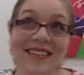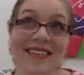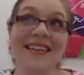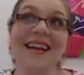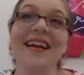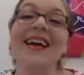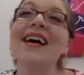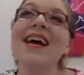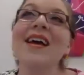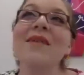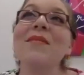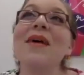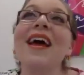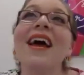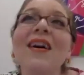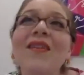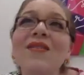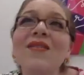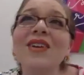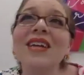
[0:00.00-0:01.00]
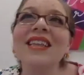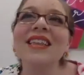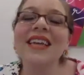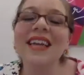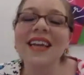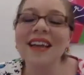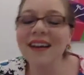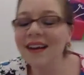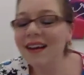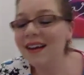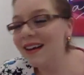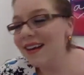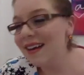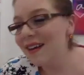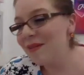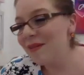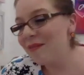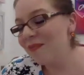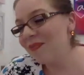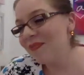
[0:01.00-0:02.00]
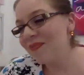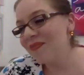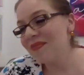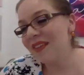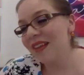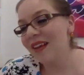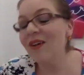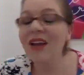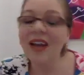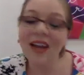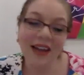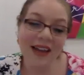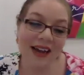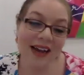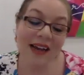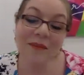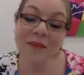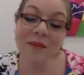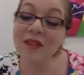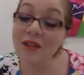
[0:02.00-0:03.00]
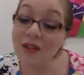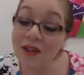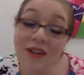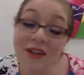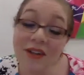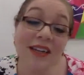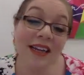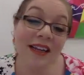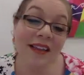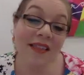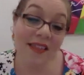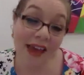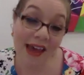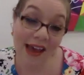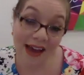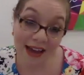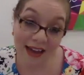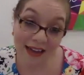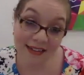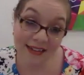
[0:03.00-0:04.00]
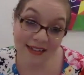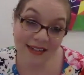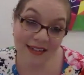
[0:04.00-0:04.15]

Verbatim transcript: time? Everything. Okay, I'm learning that